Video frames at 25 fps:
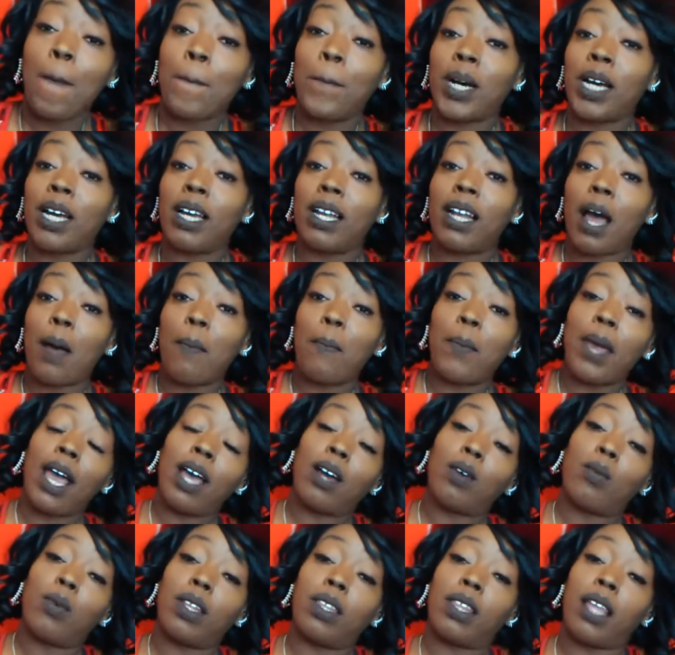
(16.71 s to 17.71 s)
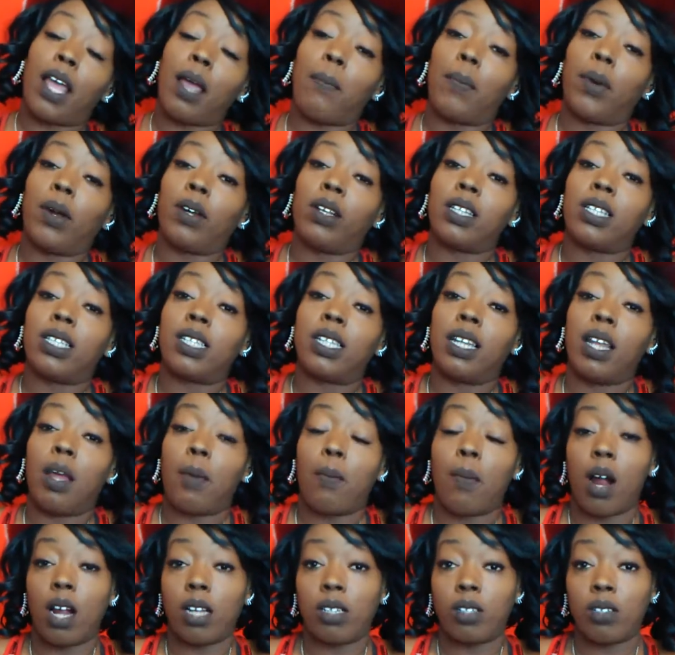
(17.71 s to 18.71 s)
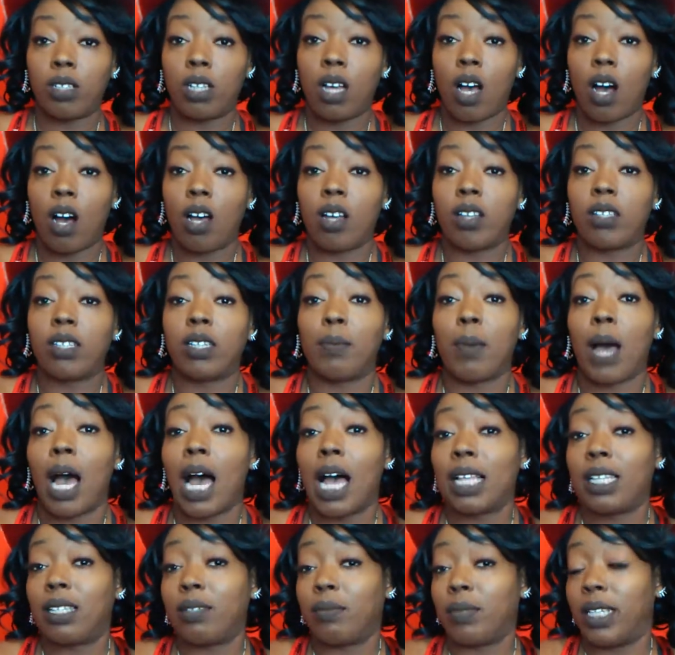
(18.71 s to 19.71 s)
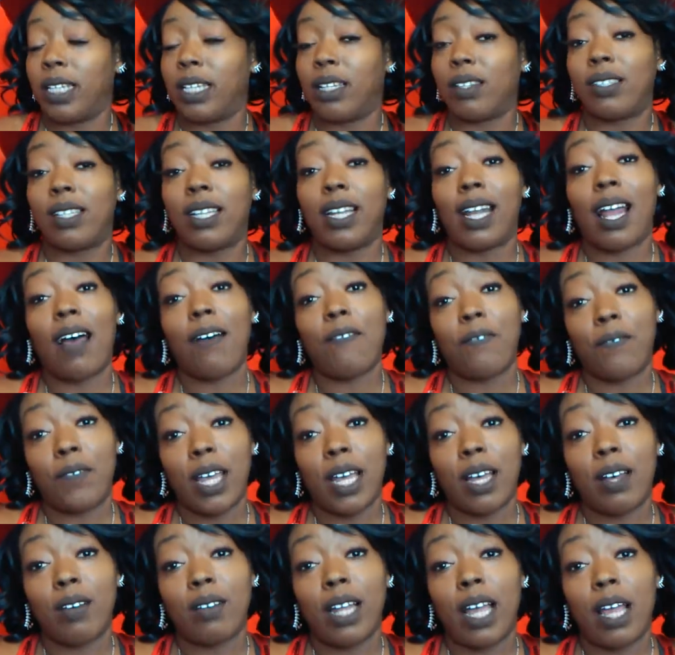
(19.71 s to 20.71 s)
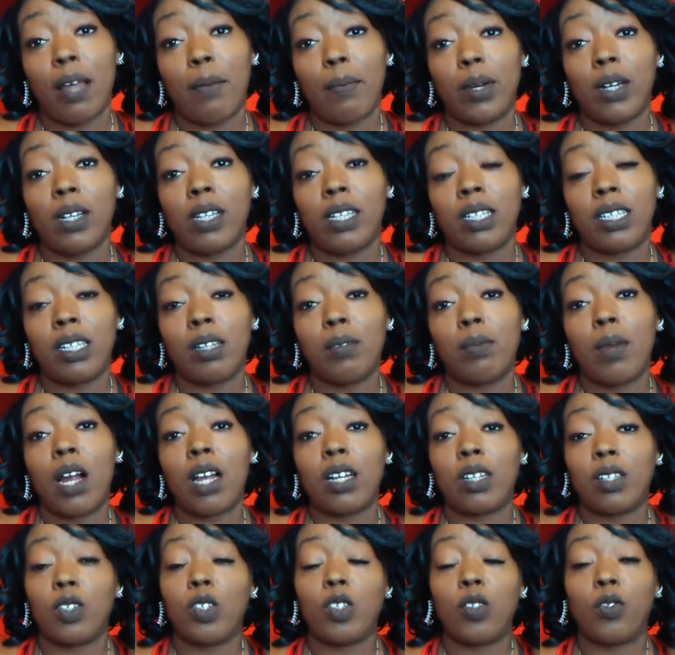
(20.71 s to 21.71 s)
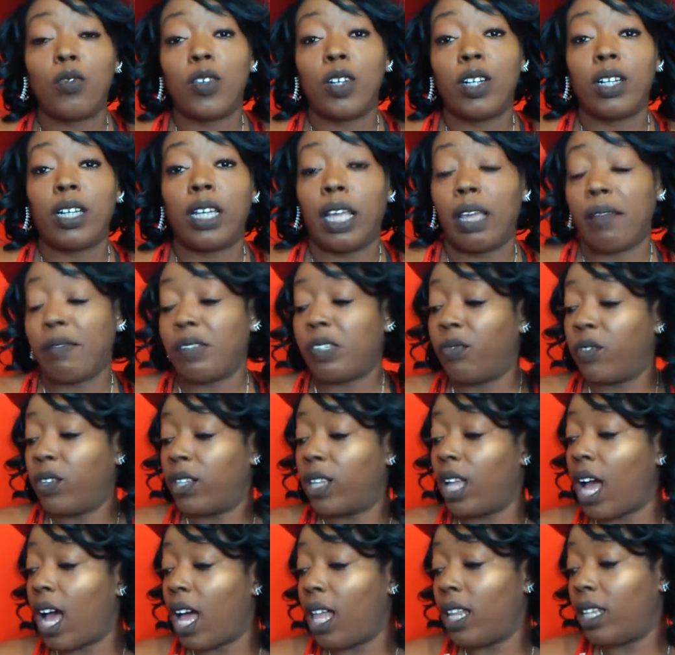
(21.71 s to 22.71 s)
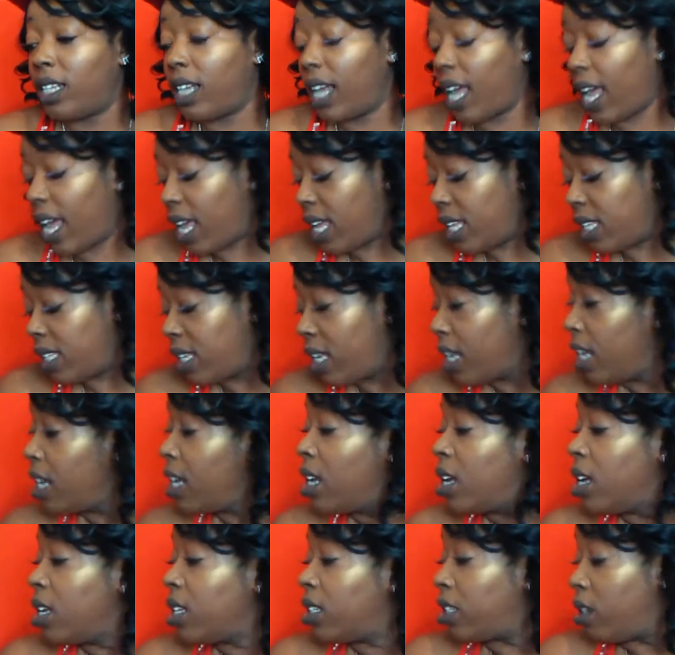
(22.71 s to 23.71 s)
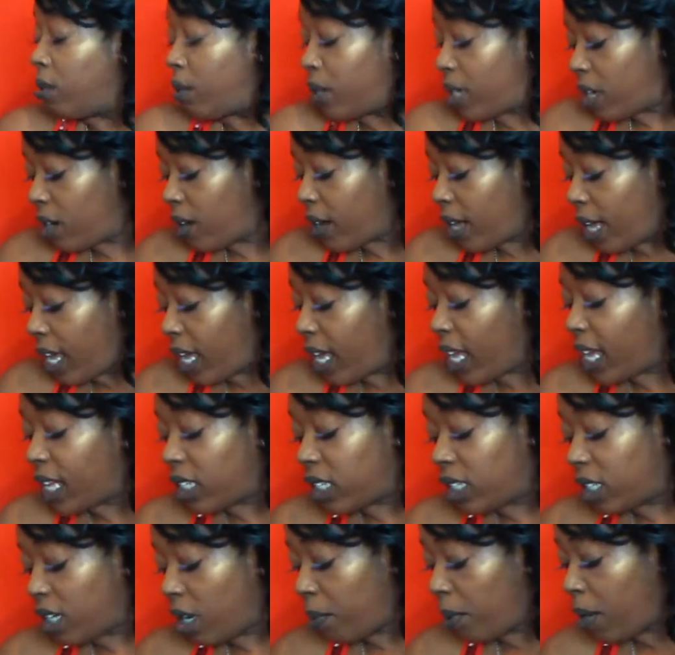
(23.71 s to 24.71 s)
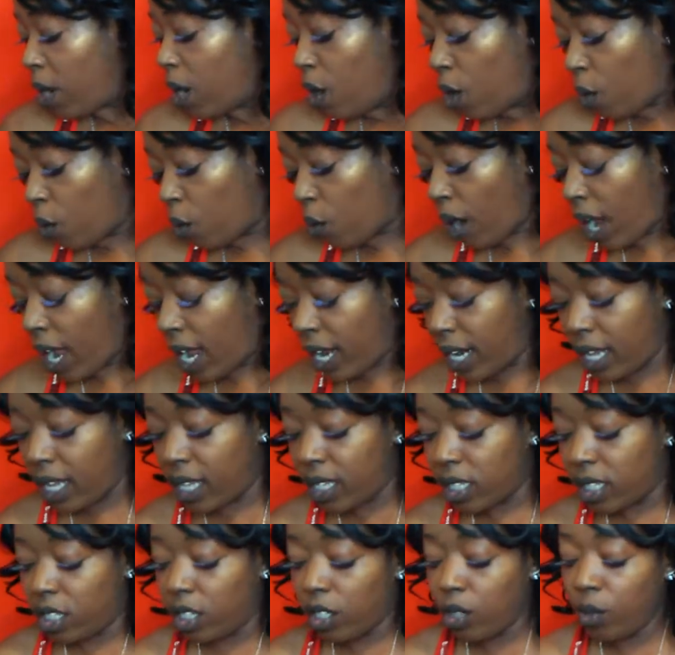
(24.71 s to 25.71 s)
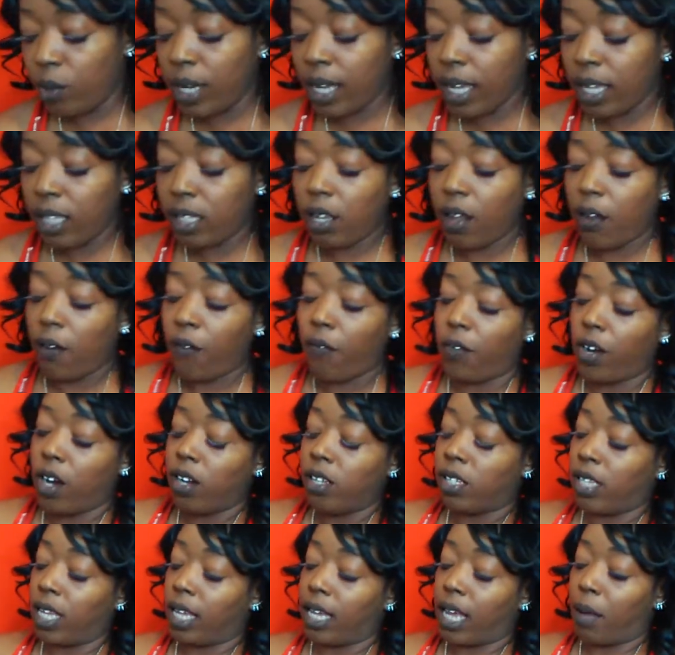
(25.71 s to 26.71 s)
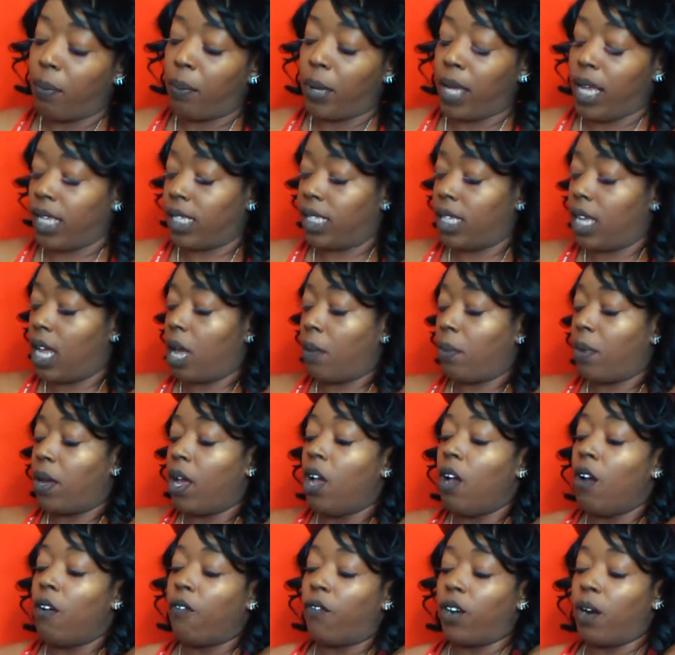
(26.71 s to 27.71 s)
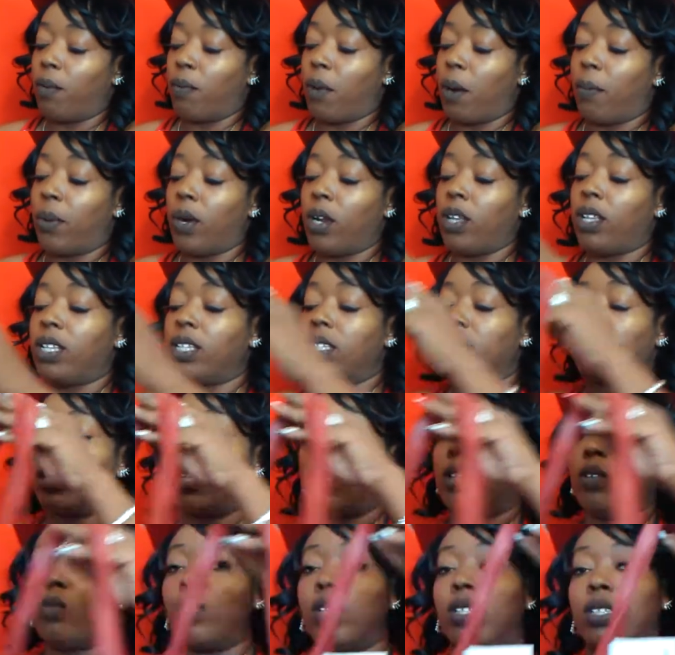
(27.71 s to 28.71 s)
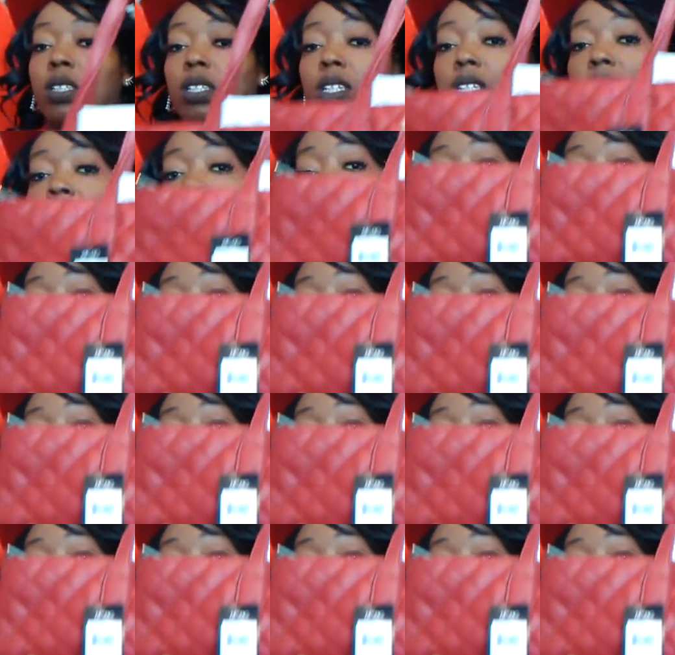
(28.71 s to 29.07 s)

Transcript: but i'm back with a burlington and marshall's haul some awesome deals that i found at burlington marshall's for gifts for the holidays so i'm gonna go ahead and jump right into it. First thing I picked up from Burlington was this